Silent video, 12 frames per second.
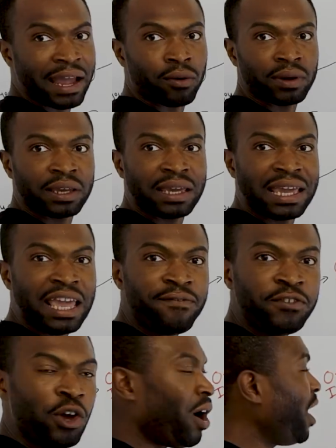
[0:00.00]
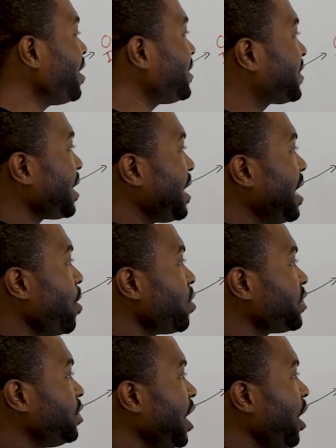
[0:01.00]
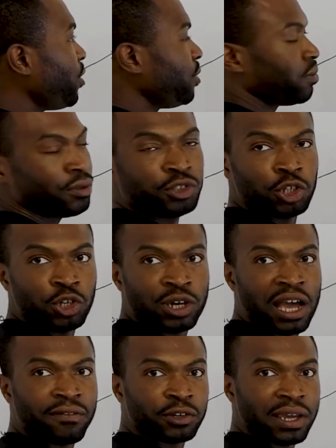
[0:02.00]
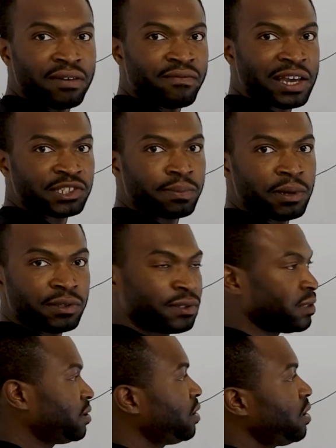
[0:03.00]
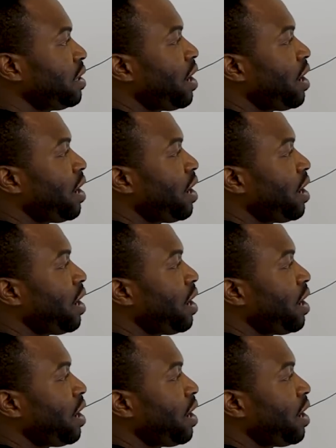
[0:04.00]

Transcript: Now, if your answer here was no, do you have other investments?